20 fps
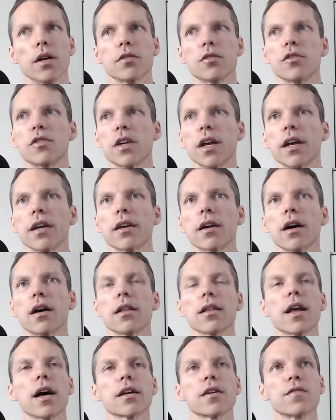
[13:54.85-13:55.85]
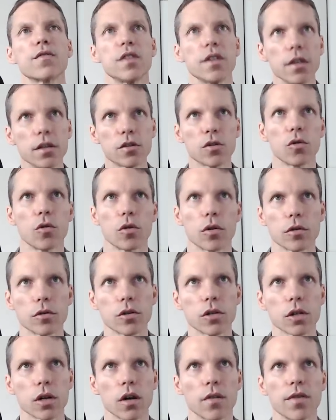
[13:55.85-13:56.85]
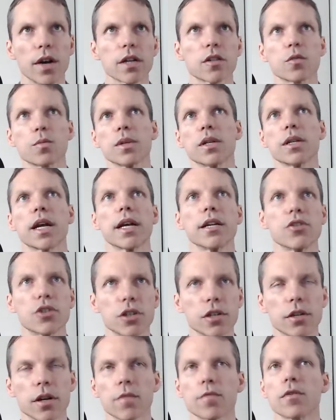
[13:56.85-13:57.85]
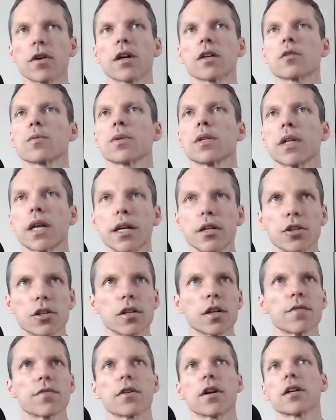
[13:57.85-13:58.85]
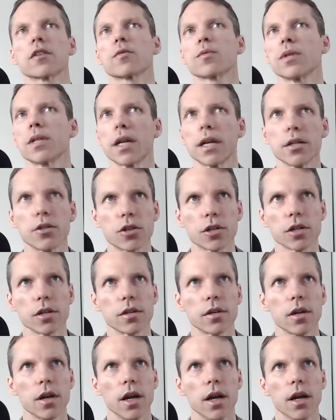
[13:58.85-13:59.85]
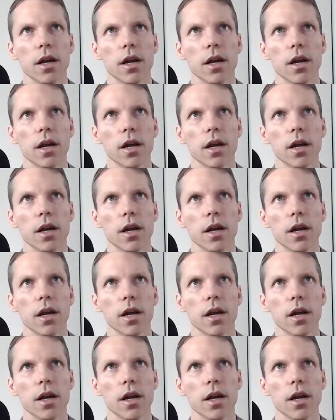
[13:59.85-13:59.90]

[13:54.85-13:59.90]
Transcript: to take a lot of detours of explanation after explanation after explanation